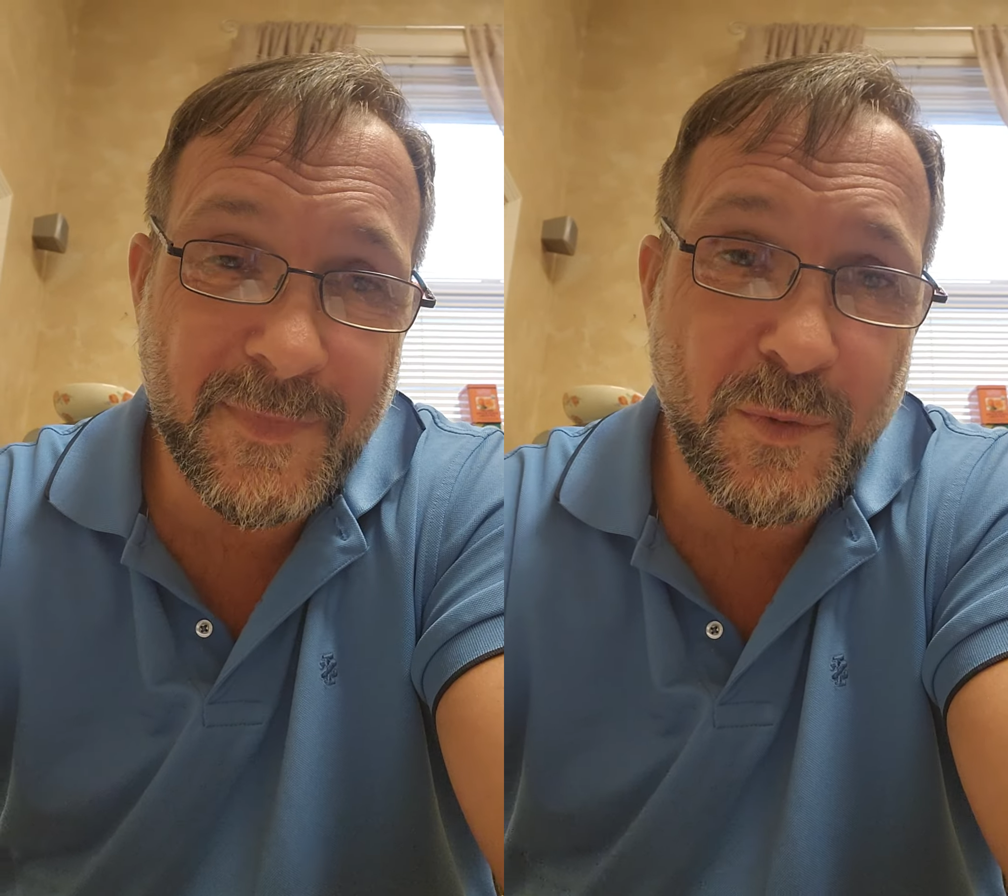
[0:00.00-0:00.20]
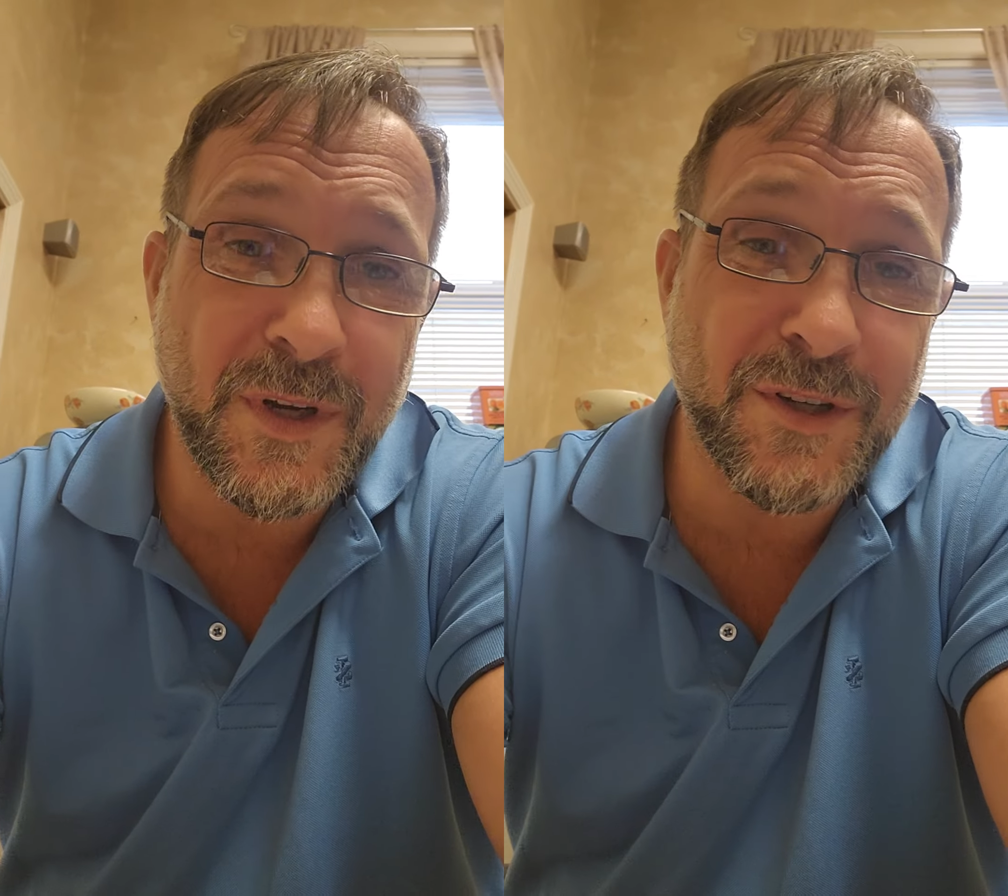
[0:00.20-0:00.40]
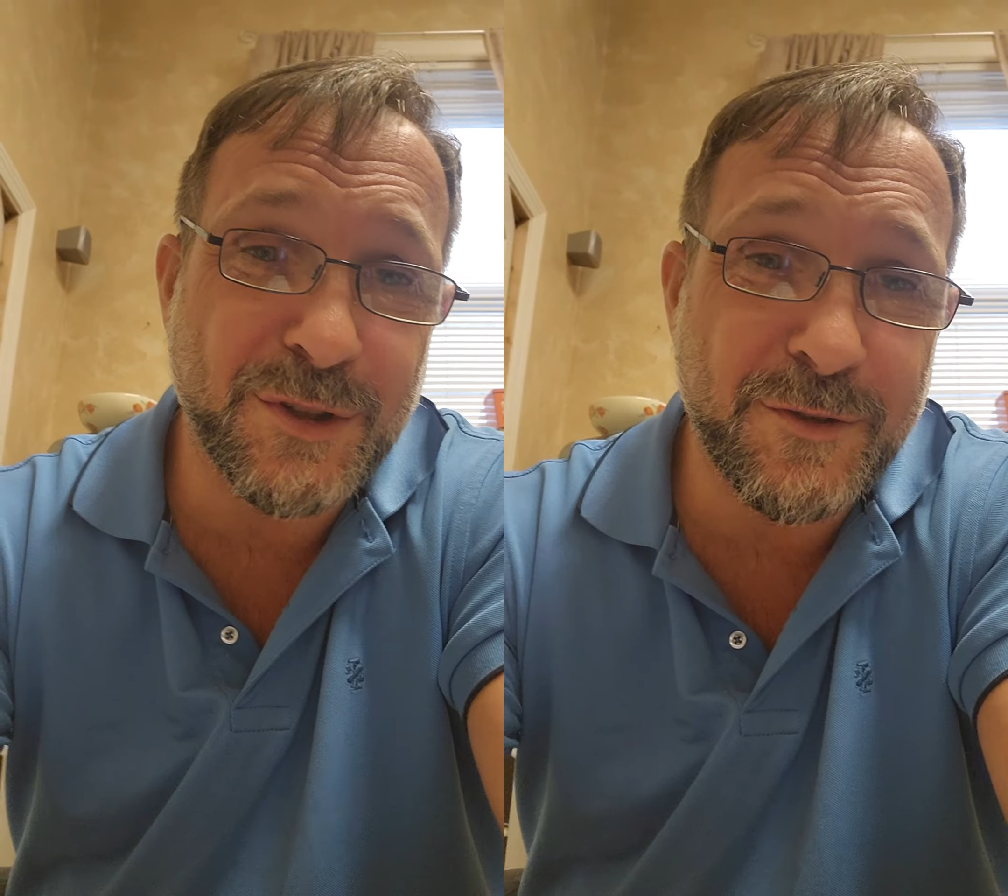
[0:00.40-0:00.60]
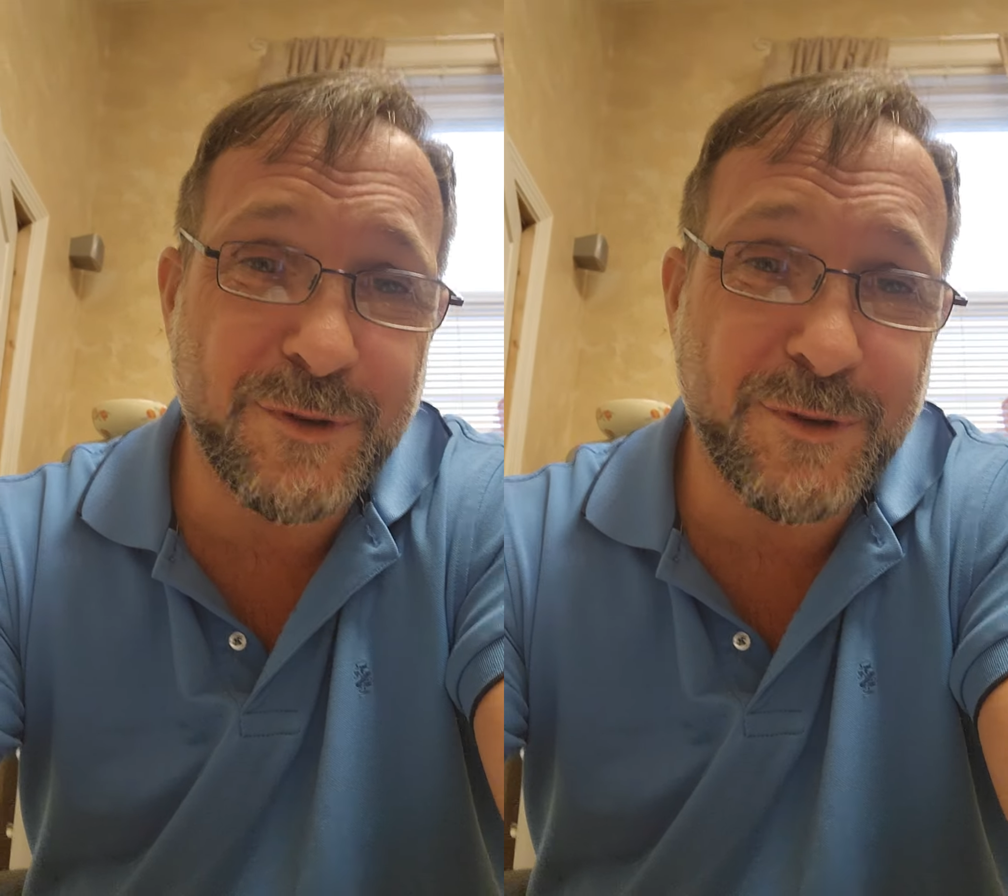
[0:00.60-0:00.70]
What are you going to do,